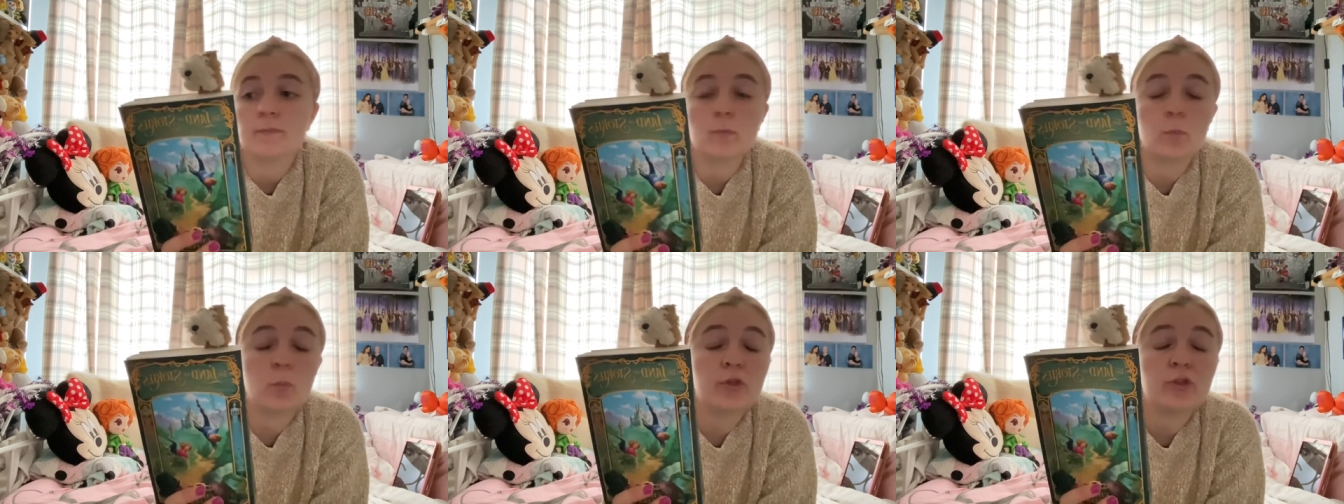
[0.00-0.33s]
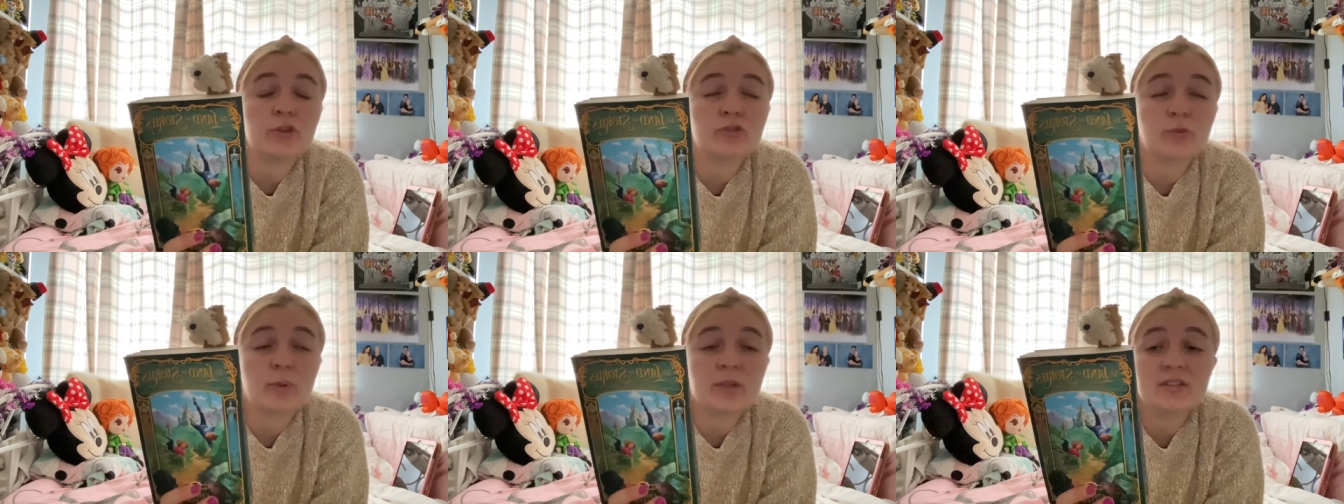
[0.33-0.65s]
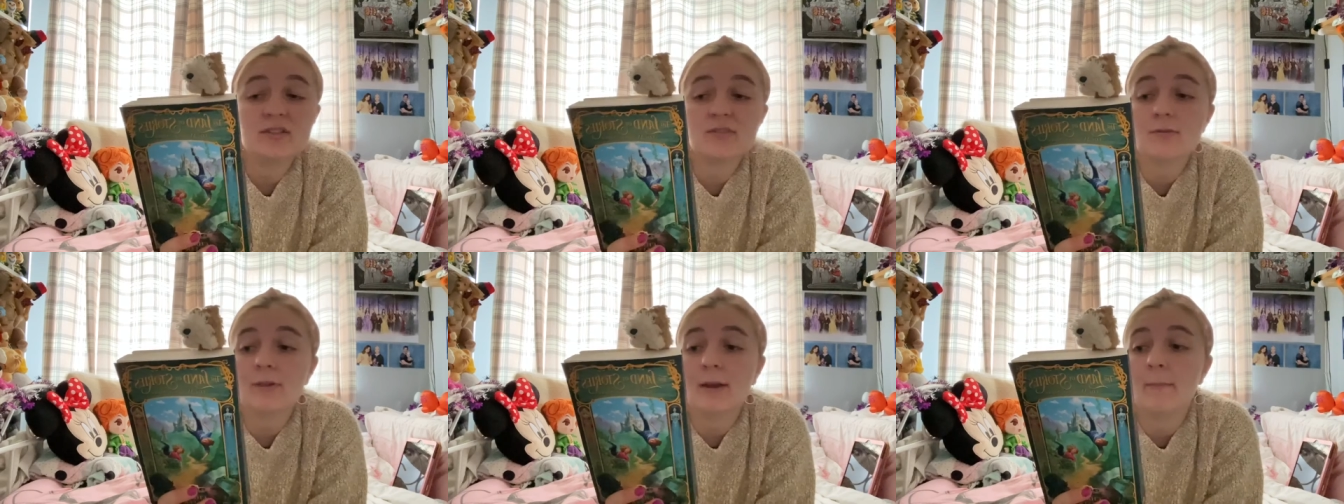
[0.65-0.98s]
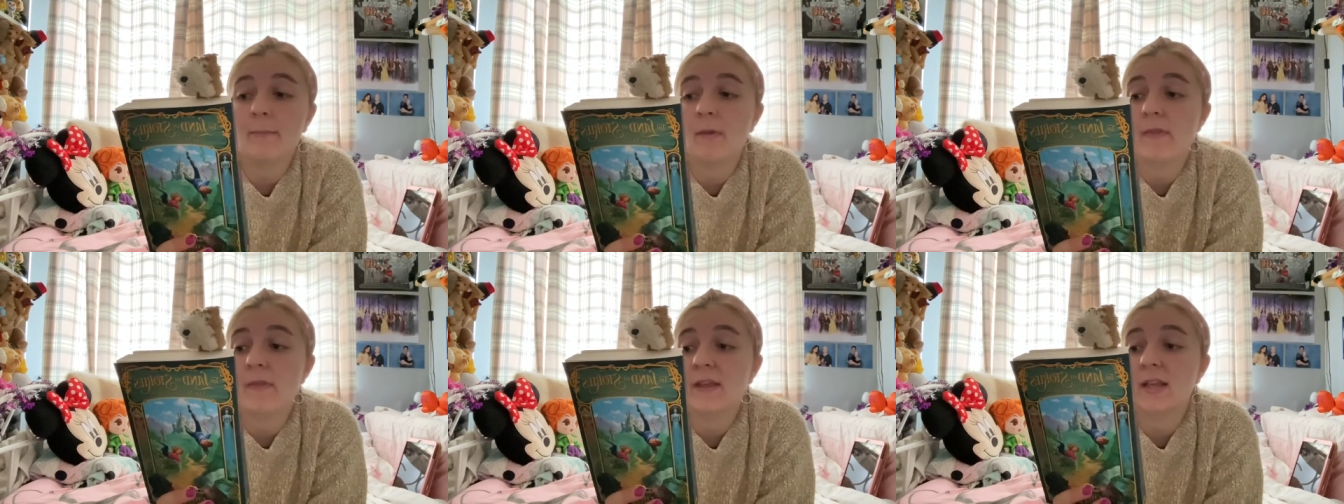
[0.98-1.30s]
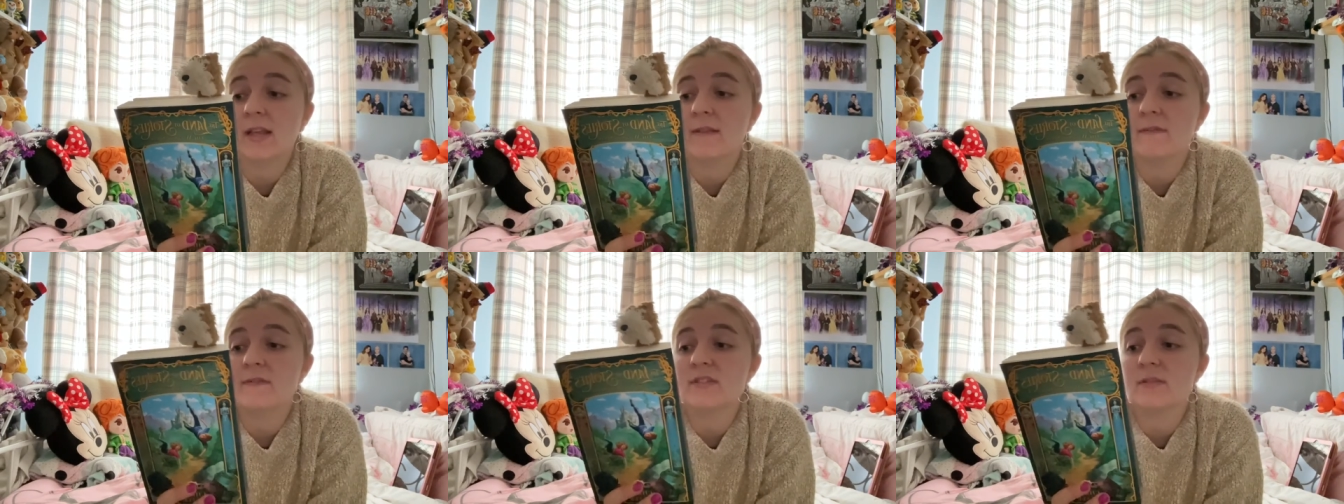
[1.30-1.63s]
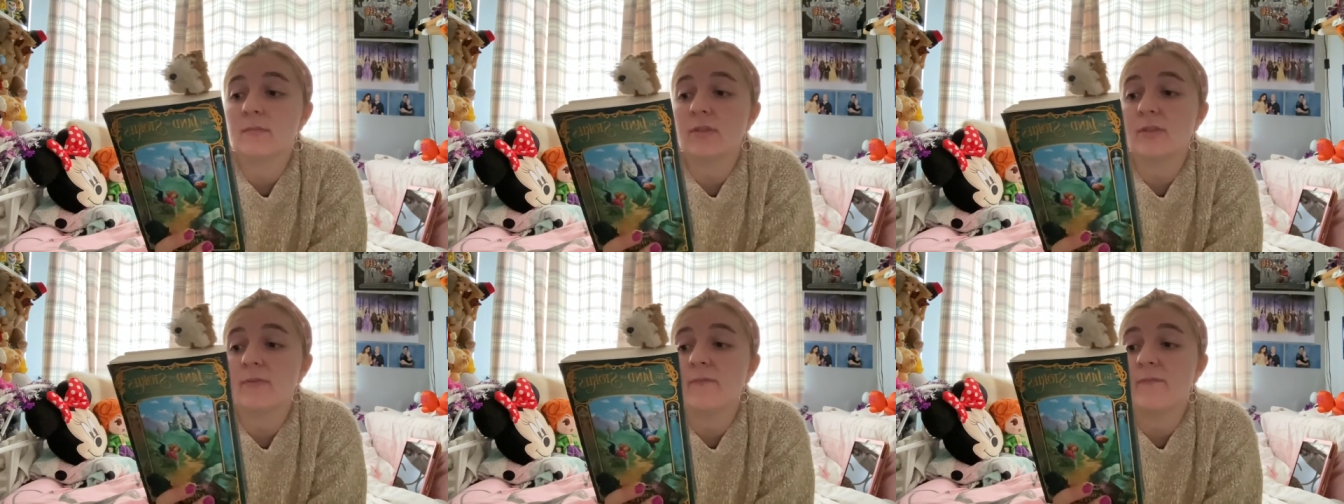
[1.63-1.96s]
When the twins' grandmother gives
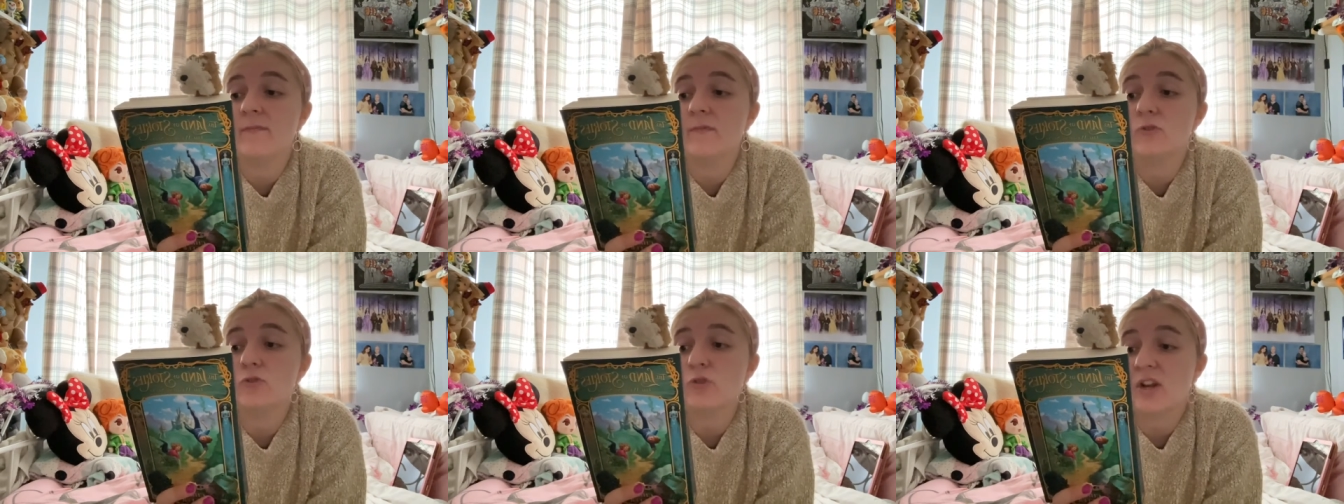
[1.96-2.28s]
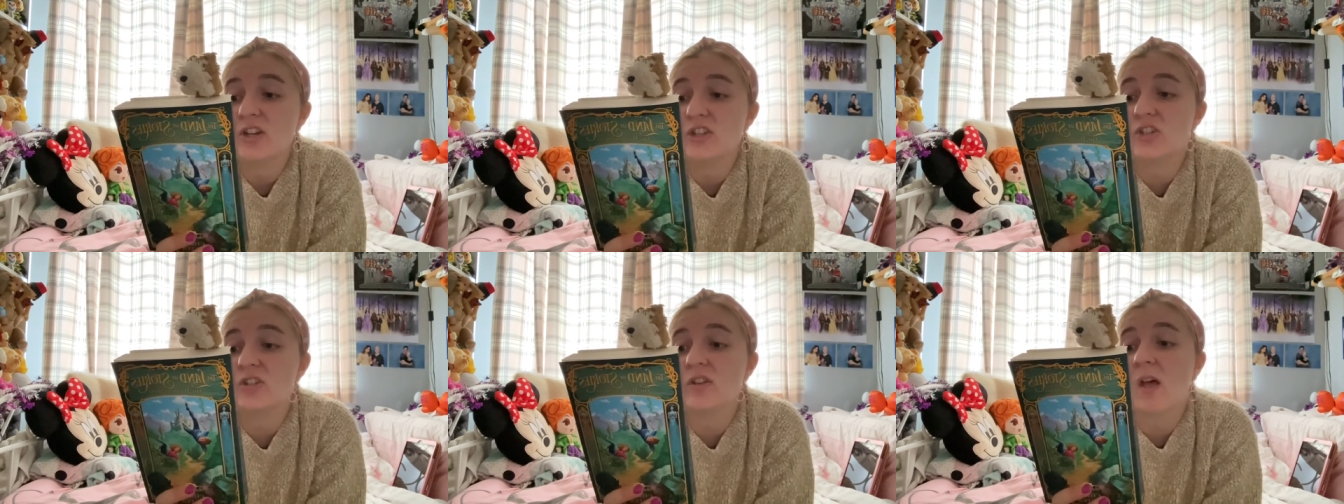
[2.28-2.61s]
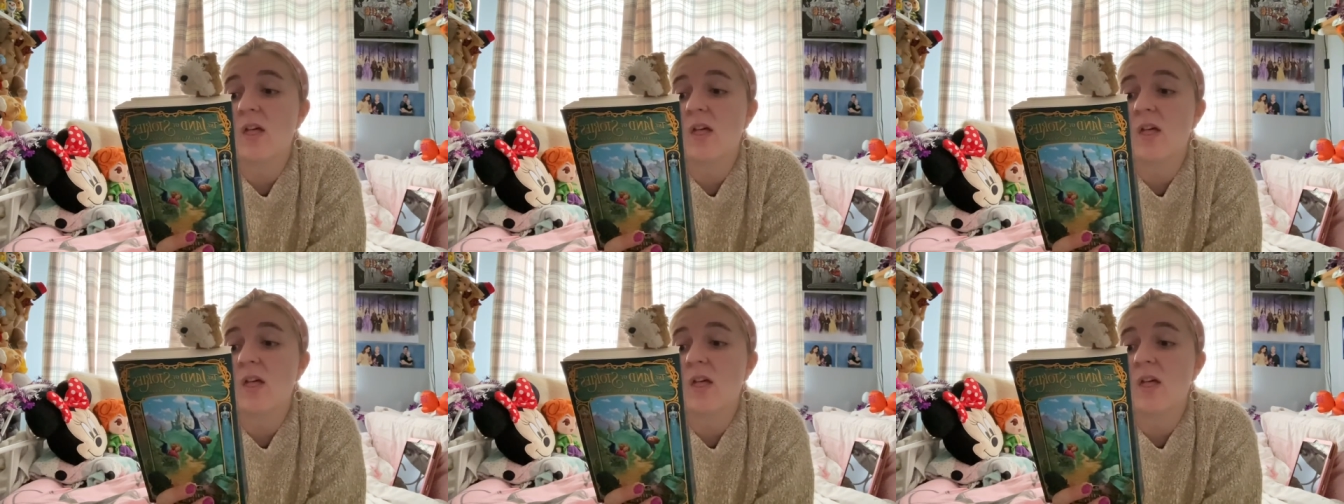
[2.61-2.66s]
them a treasured